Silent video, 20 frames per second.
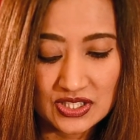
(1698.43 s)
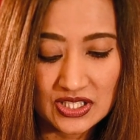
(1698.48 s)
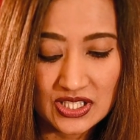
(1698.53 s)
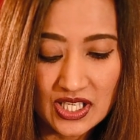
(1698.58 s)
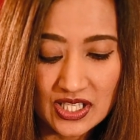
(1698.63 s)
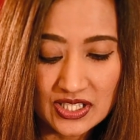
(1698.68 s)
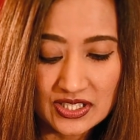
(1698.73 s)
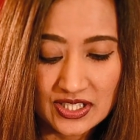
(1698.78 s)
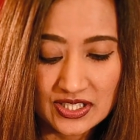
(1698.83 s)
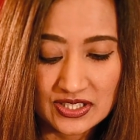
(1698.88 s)

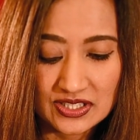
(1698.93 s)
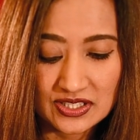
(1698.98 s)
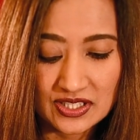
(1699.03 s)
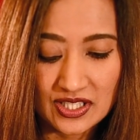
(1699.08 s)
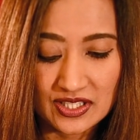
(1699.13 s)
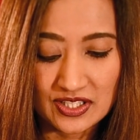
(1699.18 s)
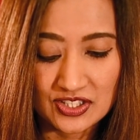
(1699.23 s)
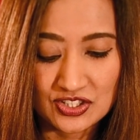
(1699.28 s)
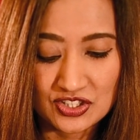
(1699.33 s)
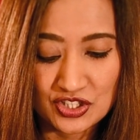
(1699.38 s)
Gihan
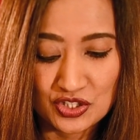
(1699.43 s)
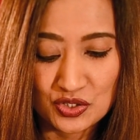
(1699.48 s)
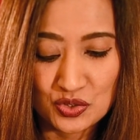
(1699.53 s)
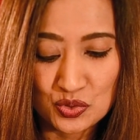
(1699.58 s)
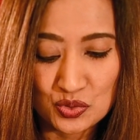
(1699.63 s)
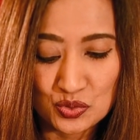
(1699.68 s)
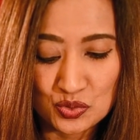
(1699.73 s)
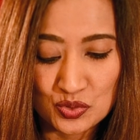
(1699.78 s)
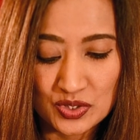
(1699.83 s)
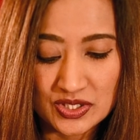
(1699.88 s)
Hetiarachi,
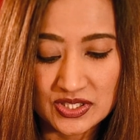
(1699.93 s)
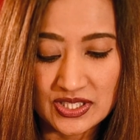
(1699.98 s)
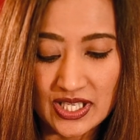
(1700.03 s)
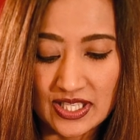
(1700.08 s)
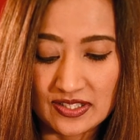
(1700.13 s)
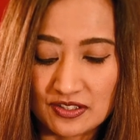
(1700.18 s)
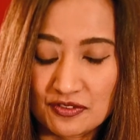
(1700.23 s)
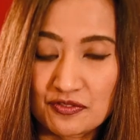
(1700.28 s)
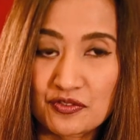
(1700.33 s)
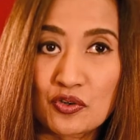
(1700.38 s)
who is
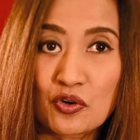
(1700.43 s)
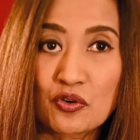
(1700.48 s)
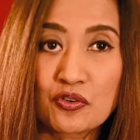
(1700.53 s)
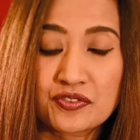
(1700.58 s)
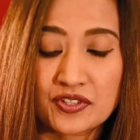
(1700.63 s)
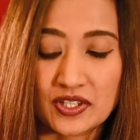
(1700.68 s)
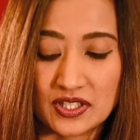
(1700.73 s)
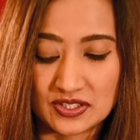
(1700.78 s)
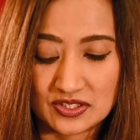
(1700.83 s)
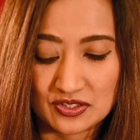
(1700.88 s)
at the
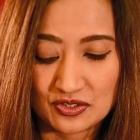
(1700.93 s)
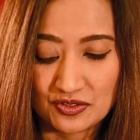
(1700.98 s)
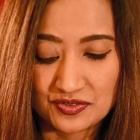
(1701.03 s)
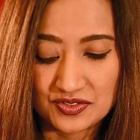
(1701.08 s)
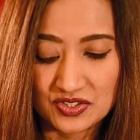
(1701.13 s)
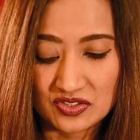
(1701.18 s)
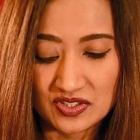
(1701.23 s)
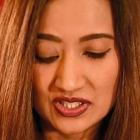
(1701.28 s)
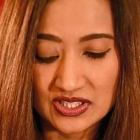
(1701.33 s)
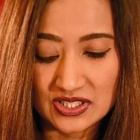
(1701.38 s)
forefront
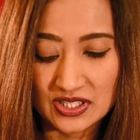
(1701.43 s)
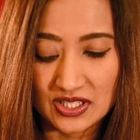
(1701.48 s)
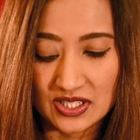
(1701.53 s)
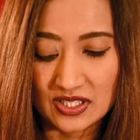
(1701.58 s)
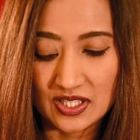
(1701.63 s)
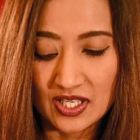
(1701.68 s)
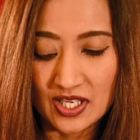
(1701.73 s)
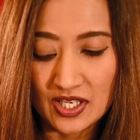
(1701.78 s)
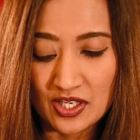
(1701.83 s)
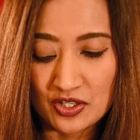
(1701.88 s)
of
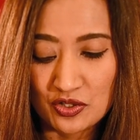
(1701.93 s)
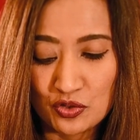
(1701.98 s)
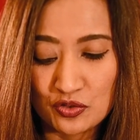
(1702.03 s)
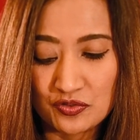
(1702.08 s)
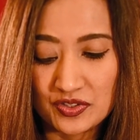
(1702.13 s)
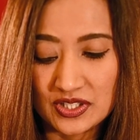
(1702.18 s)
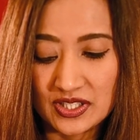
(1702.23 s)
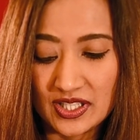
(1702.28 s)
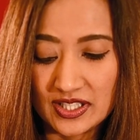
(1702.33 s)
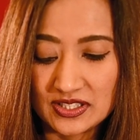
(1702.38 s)
treating
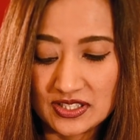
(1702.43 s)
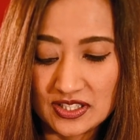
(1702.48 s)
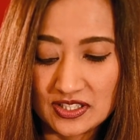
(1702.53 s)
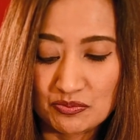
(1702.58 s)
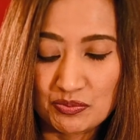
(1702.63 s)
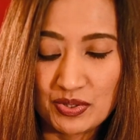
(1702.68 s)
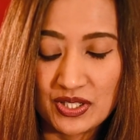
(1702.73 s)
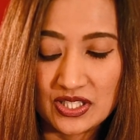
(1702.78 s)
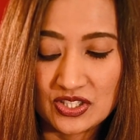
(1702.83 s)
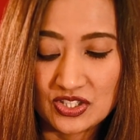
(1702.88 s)

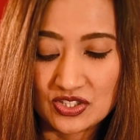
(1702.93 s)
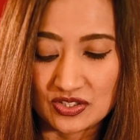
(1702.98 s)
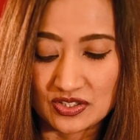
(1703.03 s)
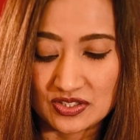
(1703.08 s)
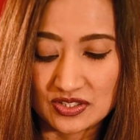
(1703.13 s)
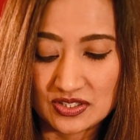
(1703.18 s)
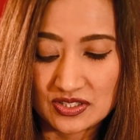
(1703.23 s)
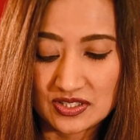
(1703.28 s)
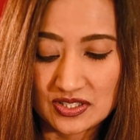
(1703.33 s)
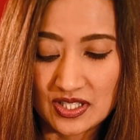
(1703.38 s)
COVID-19
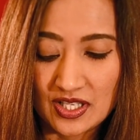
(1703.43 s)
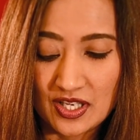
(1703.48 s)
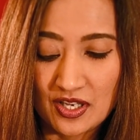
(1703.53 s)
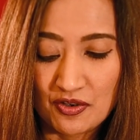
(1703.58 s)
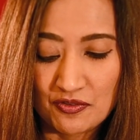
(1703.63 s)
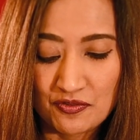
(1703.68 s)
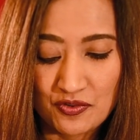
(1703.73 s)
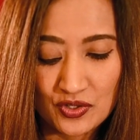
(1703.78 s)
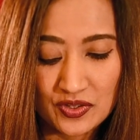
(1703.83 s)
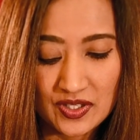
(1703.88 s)
patients,
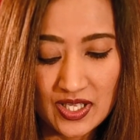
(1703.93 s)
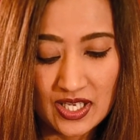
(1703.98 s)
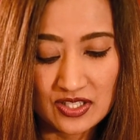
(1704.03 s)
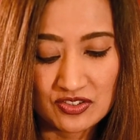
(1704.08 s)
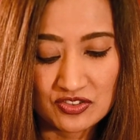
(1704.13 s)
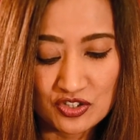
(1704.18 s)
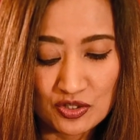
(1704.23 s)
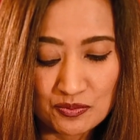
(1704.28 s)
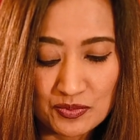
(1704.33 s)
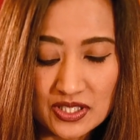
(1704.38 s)
for their
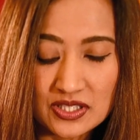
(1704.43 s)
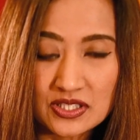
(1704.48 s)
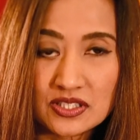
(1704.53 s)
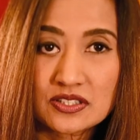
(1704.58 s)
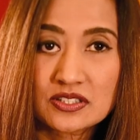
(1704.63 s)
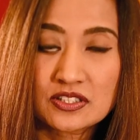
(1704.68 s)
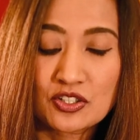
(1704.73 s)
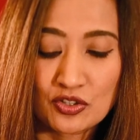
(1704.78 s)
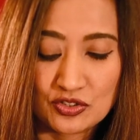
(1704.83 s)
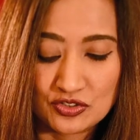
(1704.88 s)

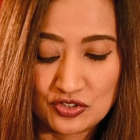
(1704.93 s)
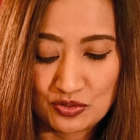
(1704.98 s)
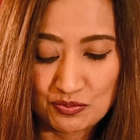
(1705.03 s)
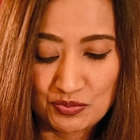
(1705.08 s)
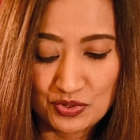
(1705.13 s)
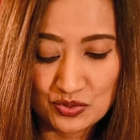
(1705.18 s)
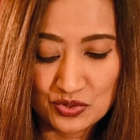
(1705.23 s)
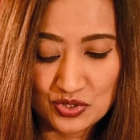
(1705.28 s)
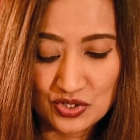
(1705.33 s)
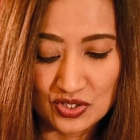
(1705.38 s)
tremendous
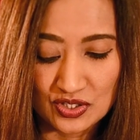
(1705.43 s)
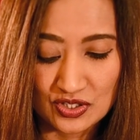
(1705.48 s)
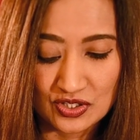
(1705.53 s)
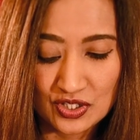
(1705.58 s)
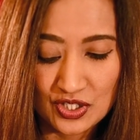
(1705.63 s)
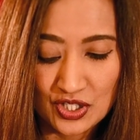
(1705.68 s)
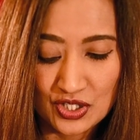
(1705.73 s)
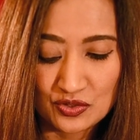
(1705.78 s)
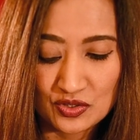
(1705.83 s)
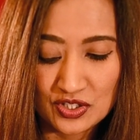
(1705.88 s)

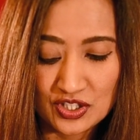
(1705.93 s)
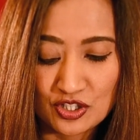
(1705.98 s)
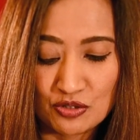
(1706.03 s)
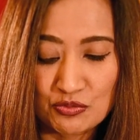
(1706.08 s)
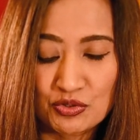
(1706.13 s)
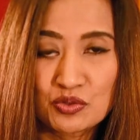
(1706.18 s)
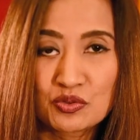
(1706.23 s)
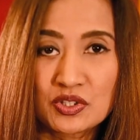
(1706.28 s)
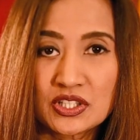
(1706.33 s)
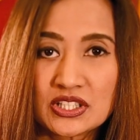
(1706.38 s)
contribution to the
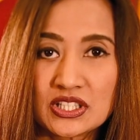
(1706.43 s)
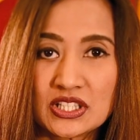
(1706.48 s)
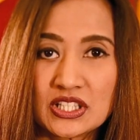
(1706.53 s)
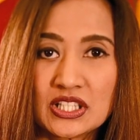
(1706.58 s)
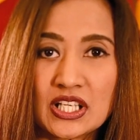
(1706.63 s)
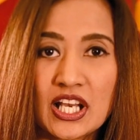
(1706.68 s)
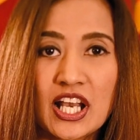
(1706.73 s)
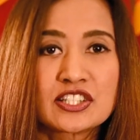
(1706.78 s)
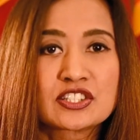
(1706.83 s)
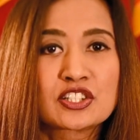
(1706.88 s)

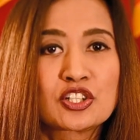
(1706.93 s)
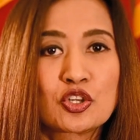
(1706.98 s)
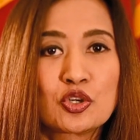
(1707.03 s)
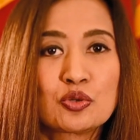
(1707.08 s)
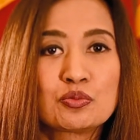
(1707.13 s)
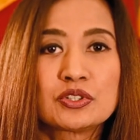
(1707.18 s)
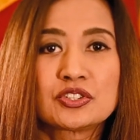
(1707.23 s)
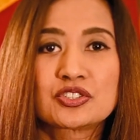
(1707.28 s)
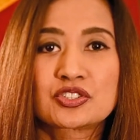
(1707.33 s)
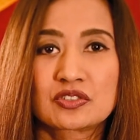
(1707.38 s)
community as
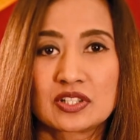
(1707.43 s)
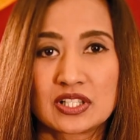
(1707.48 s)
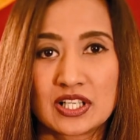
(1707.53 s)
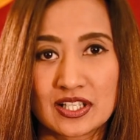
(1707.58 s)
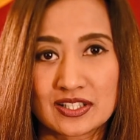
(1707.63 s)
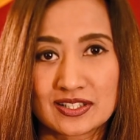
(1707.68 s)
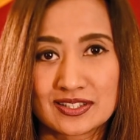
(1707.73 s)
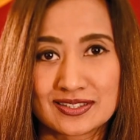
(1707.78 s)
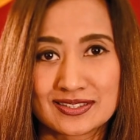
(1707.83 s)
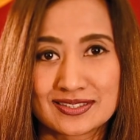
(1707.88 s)
global Sri
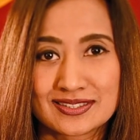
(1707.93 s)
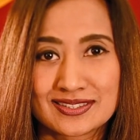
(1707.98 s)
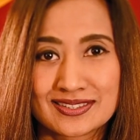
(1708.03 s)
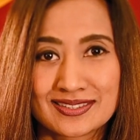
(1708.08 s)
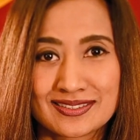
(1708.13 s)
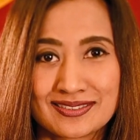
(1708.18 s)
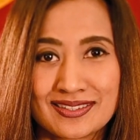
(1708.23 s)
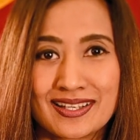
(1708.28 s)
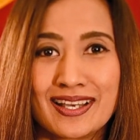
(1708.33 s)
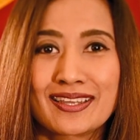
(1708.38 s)
Lankans.
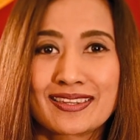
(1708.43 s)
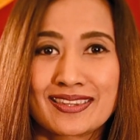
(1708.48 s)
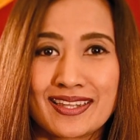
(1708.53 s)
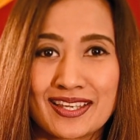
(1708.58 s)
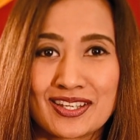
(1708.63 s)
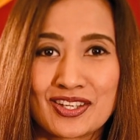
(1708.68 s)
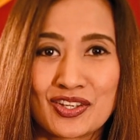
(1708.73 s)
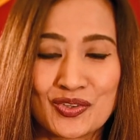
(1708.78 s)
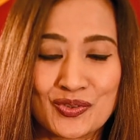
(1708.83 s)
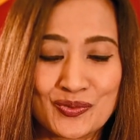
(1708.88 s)
I
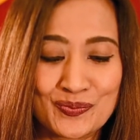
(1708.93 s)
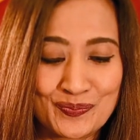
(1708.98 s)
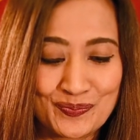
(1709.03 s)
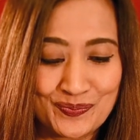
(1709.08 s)
thank you.